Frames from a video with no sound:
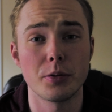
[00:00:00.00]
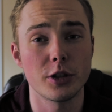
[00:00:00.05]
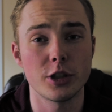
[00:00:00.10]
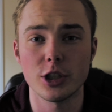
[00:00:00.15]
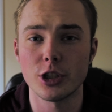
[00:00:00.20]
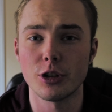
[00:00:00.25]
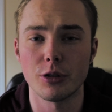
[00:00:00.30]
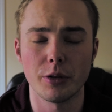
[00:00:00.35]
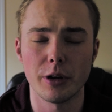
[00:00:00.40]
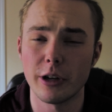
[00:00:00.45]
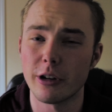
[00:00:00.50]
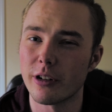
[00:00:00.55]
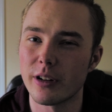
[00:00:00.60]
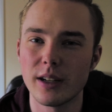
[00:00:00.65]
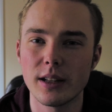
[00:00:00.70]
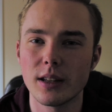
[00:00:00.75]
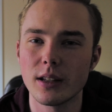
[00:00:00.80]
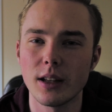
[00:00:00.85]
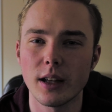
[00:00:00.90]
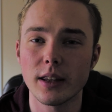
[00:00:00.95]
jittery or
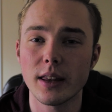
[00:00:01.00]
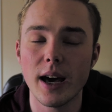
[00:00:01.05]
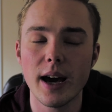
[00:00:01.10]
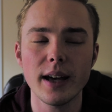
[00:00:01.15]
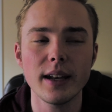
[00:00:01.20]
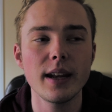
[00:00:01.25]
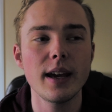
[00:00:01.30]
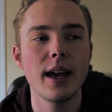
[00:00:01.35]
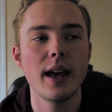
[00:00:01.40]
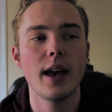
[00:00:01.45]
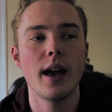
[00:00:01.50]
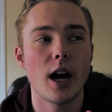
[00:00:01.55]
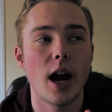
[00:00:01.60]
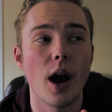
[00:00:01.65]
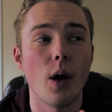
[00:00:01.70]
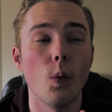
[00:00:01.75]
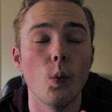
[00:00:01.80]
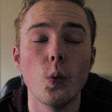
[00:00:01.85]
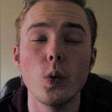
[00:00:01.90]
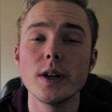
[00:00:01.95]
anything like that.
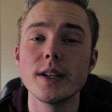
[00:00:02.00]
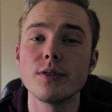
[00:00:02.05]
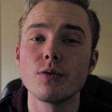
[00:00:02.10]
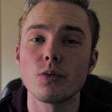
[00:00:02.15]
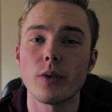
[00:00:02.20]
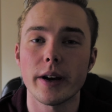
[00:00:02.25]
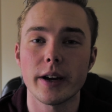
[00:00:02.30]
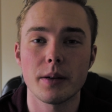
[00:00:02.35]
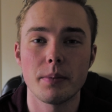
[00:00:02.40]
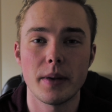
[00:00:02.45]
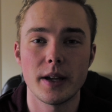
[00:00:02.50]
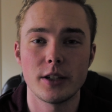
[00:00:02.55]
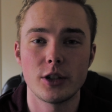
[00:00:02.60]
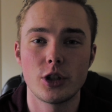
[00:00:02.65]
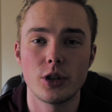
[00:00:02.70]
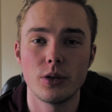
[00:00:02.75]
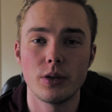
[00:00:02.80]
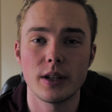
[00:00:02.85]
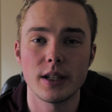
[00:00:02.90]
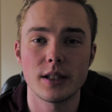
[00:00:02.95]
I wouldn't recommend
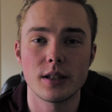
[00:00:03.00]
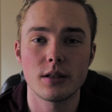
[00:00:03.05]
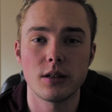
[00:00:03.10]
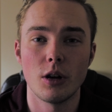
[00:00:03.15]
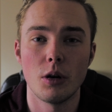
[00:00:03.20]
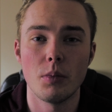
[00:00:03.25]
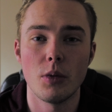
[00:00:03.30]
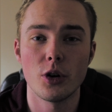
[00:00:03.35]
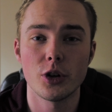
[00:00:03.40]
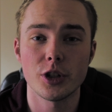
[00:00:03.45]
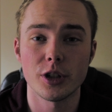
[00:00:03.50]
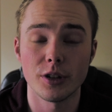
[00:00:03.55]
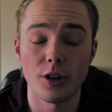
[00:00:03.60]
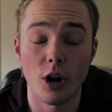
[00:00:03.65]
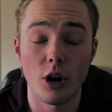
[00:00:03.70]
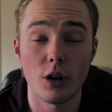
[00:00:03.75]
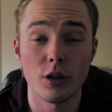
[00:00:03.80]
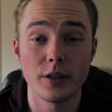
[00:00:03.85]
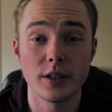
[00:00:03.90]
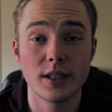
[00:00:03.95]
shooting in slow motion
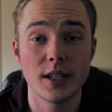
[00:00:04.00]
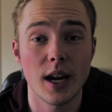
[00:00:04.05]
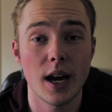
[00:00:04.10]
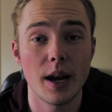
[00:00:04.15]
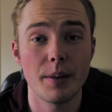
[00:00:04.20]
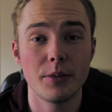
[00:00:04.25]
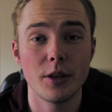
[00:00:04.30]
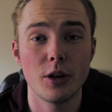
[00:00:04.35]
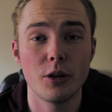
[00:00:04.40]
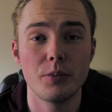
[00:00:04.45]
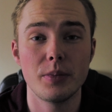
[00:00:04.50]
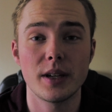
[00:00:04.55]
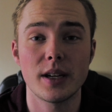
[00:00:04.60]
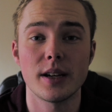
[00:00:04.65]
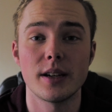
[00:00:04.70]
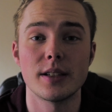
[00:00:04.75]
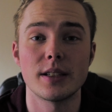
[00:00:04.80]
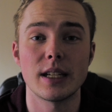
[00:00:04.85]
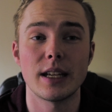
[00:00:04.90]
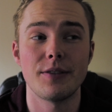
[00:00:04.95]
all the time though,
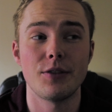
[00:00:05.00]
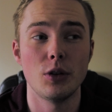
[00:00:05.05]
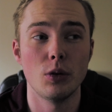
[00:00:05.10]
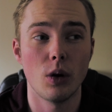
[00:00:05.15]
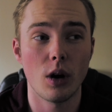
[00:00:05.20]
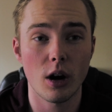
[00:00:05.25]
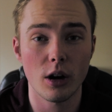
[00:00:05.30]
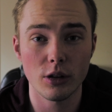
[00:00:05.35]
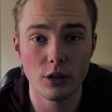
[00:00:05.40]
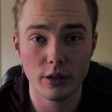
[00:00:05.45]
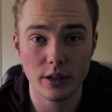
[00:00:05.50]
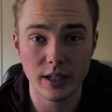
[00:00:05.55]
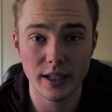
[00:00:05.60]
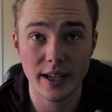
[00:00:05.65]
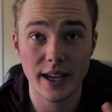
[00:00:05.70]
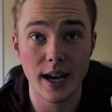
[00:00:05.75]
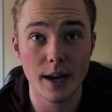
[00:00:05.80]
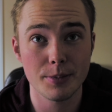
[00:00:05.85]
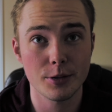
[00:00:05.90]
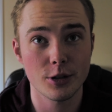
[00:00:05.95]
because if you are looking to
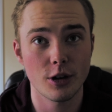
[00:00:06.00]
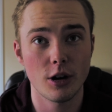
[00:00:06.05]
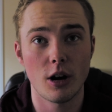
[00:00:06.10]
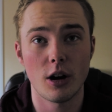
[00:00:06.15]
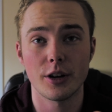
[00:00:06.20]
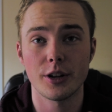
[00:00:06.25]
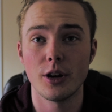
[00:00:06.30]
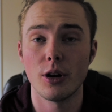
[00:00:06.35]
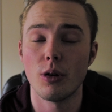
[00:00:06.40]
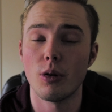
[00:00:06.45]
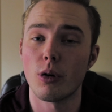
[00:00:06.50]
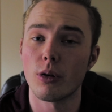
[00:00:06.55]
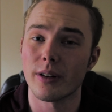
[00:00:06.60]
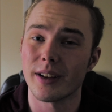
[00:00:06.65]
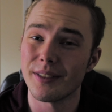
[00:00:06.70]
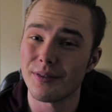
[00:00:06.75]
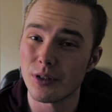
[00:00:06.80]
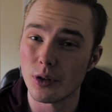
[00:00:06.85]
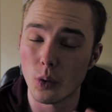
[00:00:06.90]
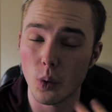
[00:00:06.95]
capture audio, or
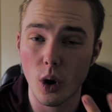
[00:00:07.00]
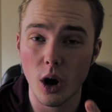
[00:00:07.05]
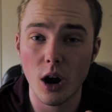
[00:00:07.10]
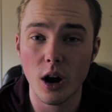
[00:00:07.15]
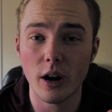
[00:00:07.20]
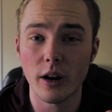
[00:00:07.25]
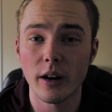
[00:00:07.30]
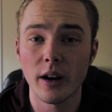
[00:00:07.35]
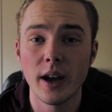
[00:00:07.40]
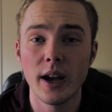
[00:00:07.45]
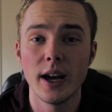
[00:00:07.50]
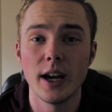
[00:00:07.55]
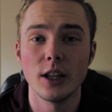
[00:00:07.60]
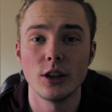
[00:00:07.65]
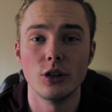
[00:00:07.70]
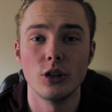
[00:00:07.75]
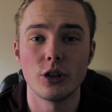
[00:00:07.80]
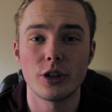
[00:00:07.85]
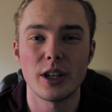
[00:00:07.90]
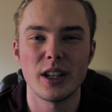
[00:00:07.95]
if you are
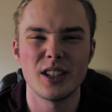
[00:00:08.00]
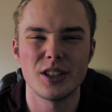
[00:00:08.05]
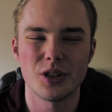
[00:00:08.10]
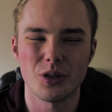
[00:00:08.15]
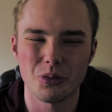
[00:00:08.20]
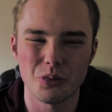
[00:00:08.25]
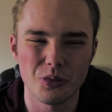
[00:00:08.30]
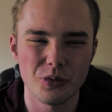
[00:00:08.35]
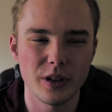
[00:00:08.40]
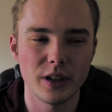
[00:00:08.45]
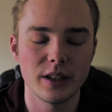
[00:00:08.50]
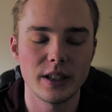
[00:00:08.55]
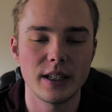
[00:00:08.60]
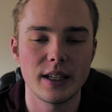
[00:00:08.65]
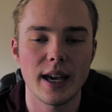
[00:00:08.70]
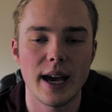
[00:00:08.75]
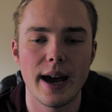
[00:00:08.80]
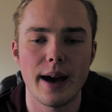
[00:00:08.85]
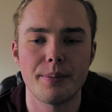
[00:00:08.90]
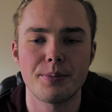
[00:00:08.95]
looking to really
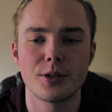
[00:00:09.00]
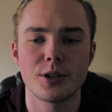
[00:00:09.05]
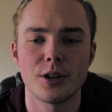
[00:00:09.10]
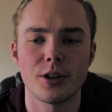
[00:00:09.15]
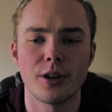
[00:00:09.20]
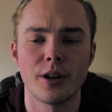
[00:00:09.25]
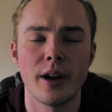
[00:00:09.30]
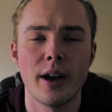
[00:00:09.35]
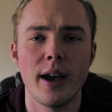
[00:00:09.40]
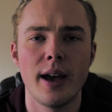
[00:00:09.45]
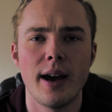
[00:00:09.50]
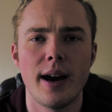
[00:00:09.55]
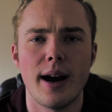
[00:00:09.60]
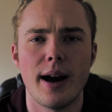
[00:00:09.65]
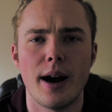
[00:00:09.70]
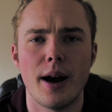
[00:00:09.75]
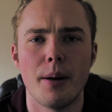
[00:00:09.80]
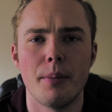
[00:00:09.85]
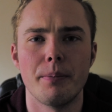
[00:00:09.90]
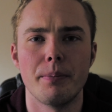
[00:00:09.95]
capture
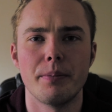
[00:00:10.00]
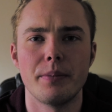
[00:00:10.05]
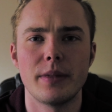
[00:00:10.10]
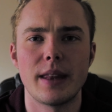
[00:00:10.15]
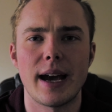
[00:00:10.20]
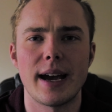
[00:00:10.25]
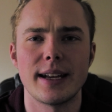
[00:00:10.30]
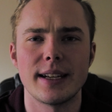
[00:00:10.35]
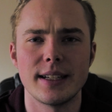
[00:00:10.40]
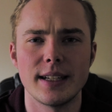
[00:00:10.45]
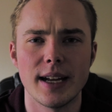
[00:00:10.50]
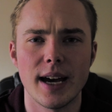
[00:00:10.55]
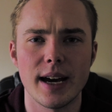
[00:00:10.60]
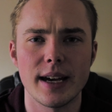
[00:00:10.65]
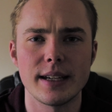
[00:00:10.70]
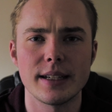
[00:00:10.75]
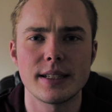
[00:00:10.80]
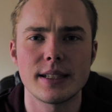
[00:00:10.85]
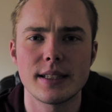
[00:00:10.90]
that nice